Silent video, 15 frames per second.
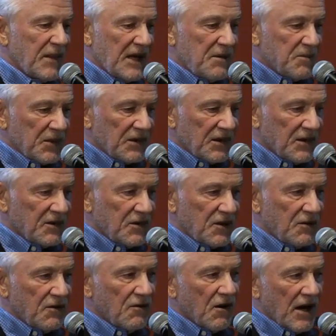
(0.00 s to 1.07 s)
people
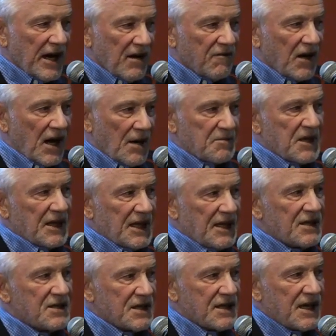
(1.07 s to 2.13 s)
who have opted
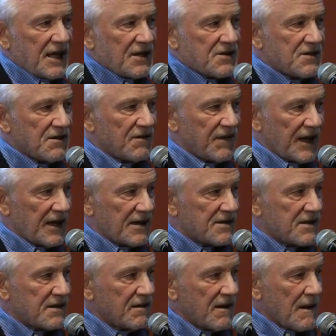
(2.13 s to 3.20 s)
in to take
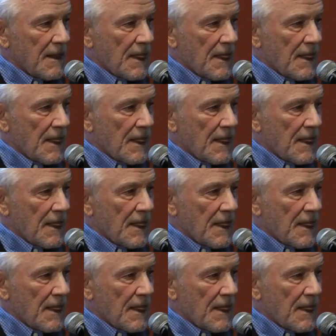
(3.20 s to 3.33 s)
surveys.